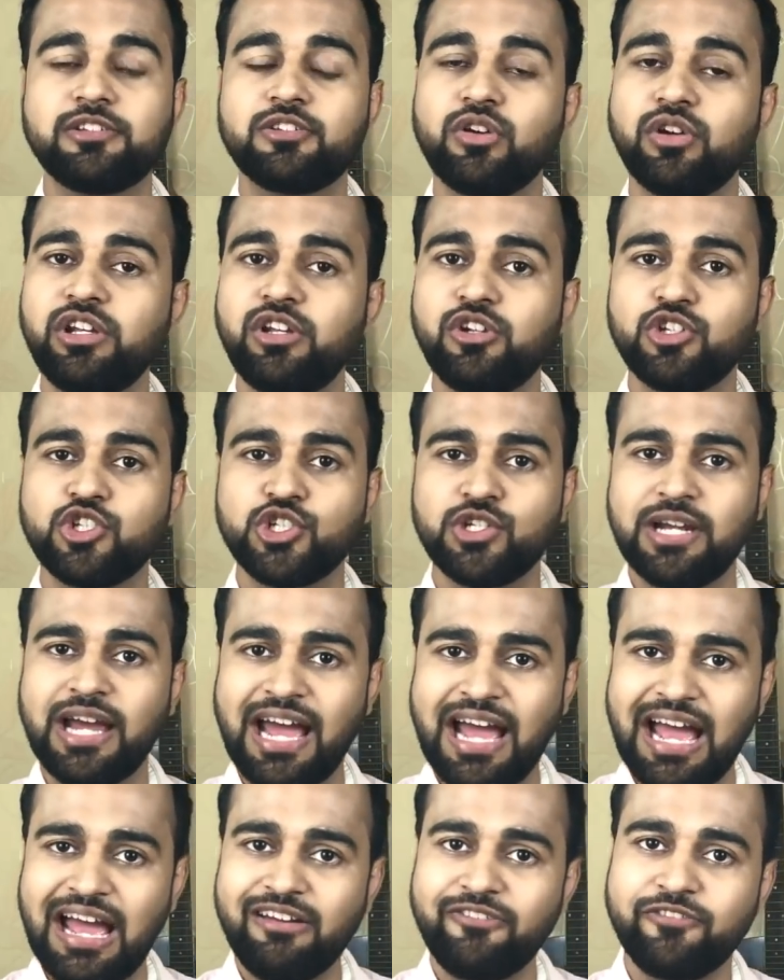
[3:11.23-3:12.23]
So you should
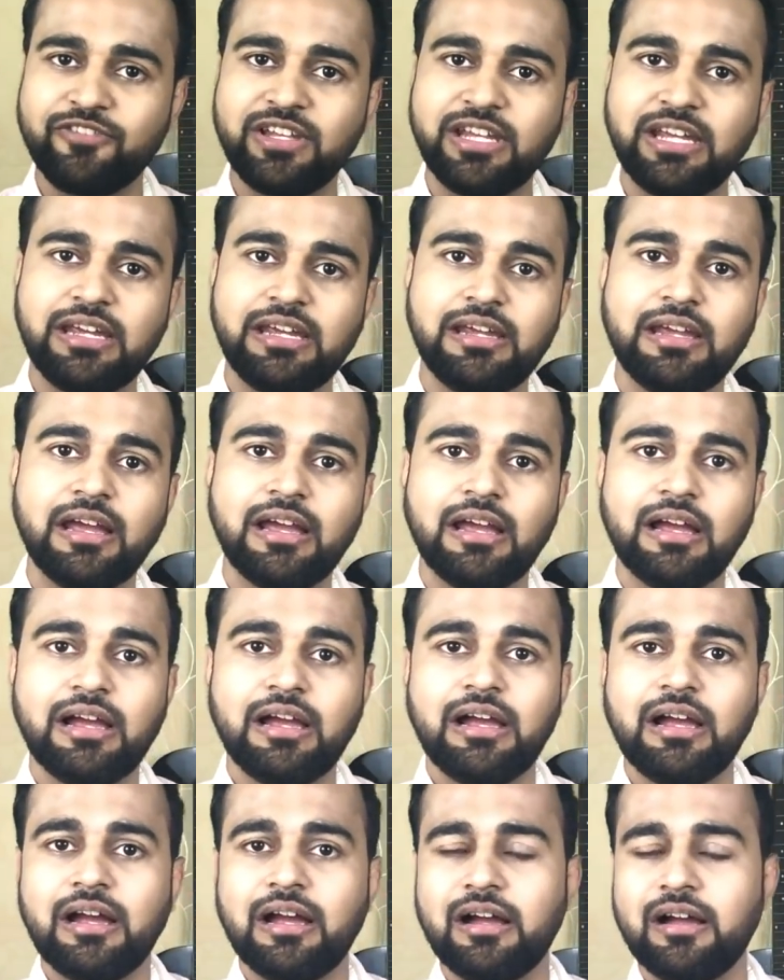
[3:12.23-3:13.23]
have
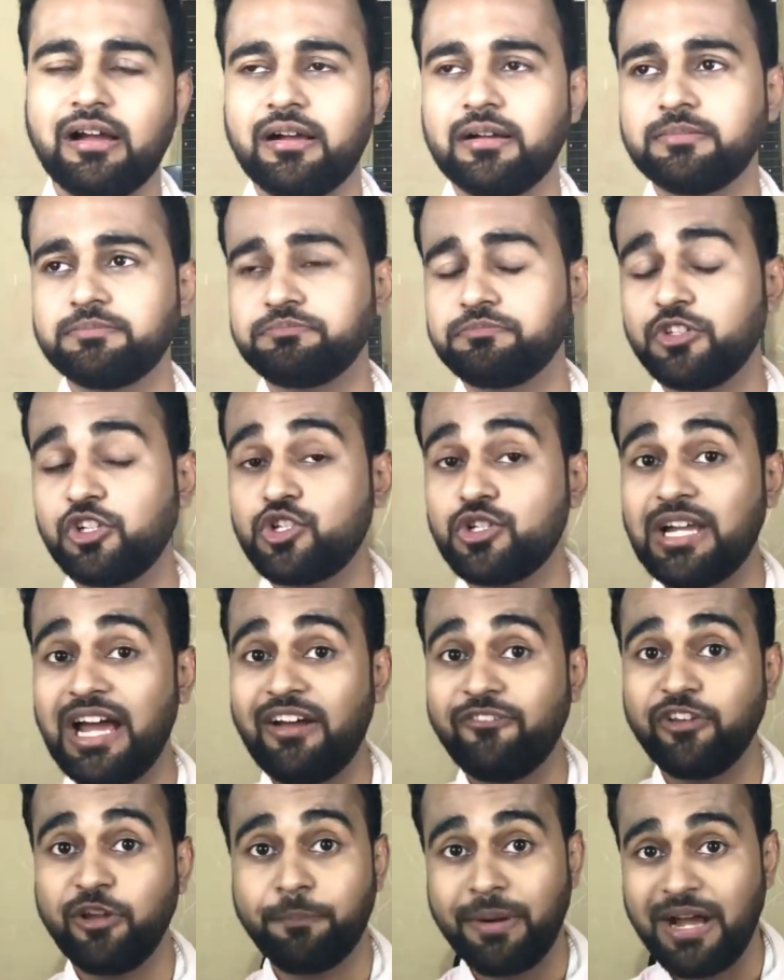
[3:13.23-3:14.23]

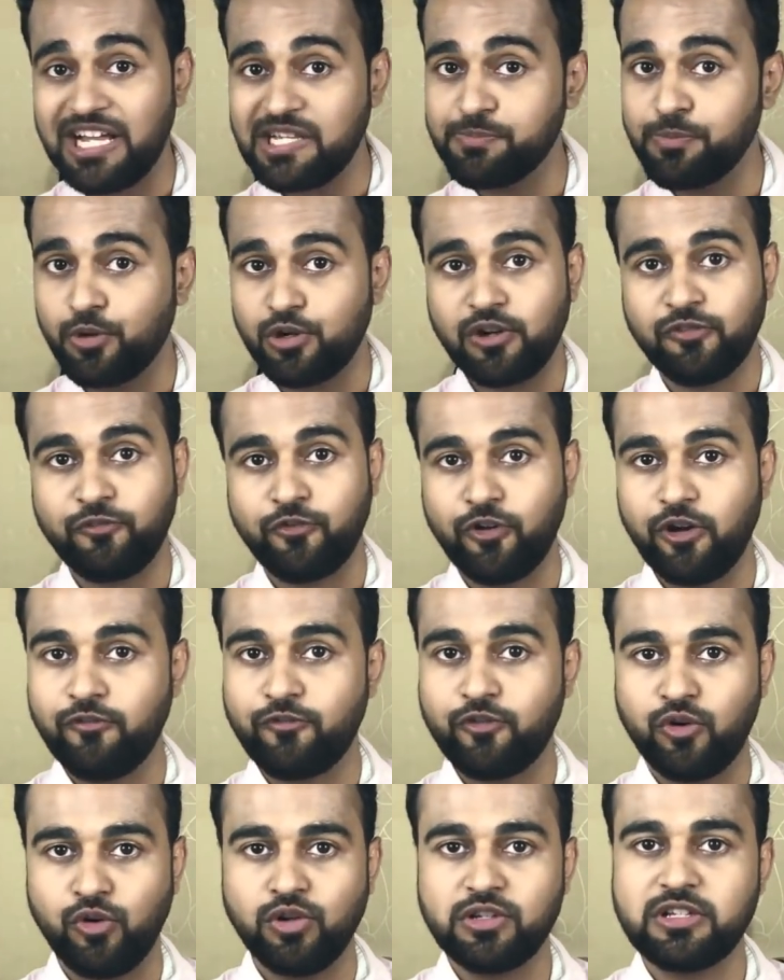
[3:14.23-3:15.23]
your passport,
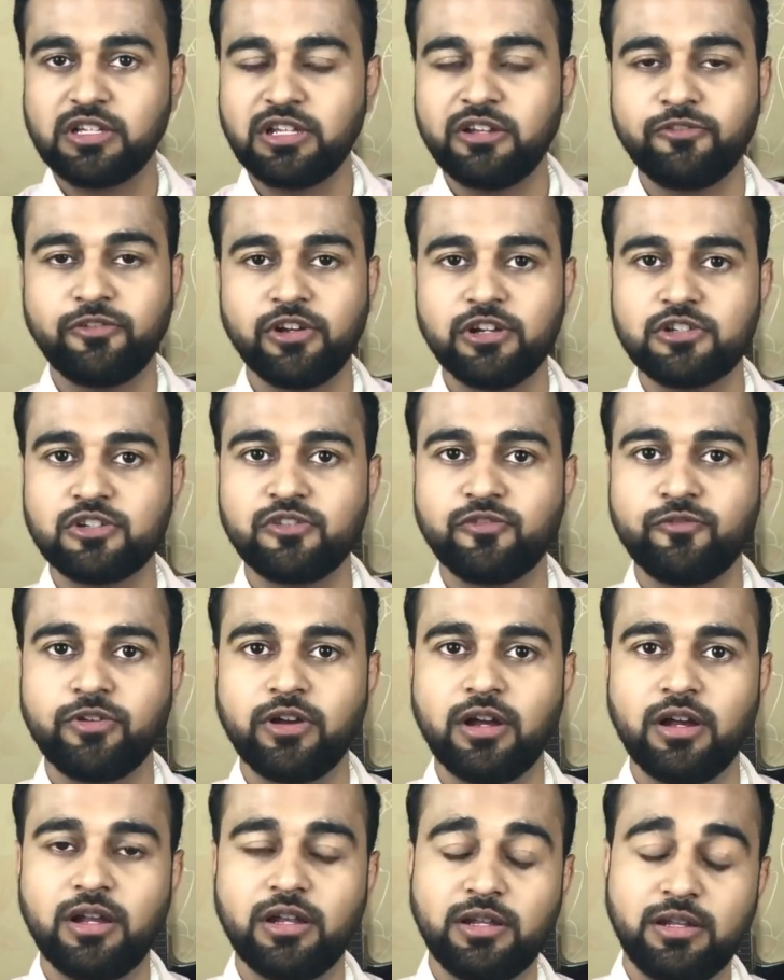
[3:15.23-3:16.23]
of course, the first of
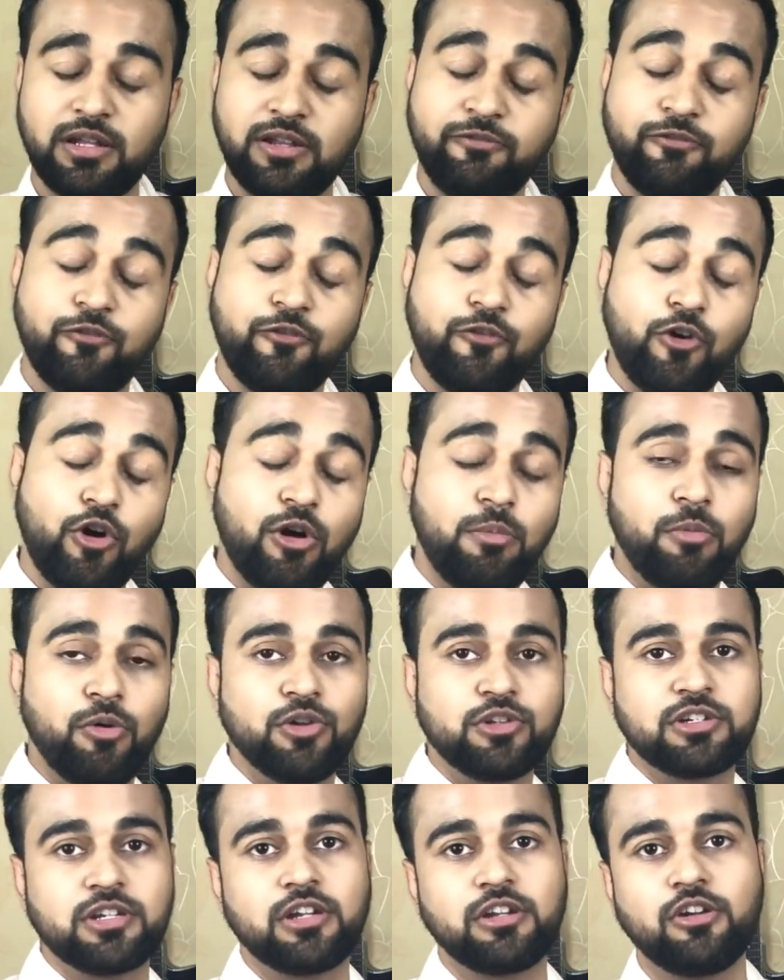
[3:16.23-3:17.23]
the
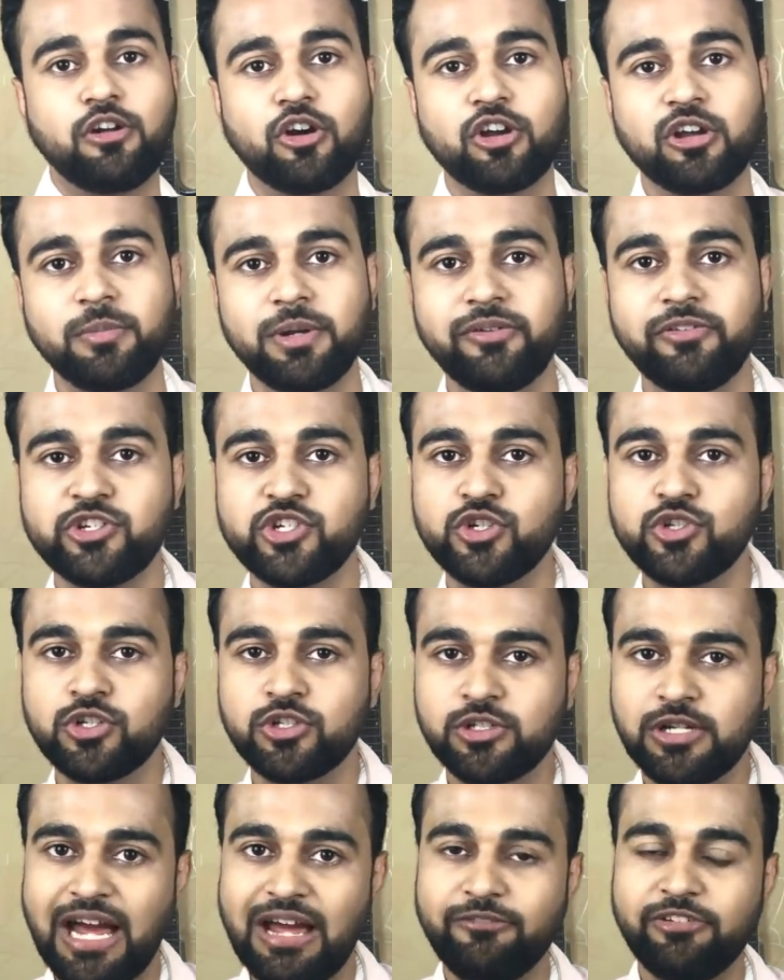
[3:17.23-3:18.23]
foremost document which you
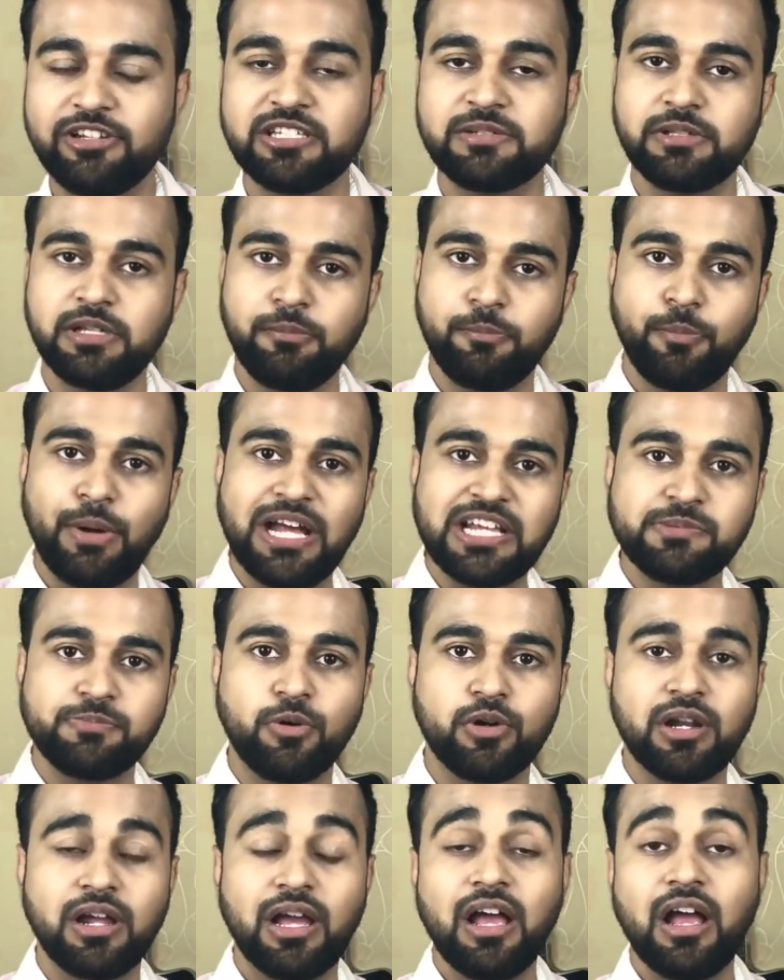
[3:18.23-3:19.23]
should have is the
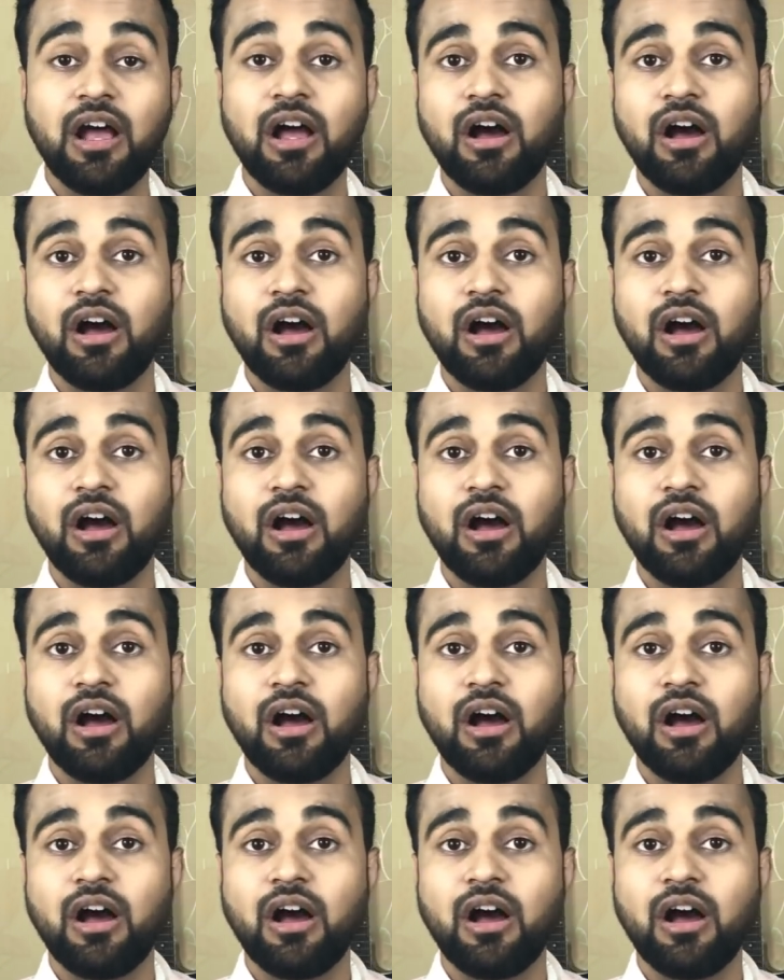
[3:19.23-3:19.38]
passport.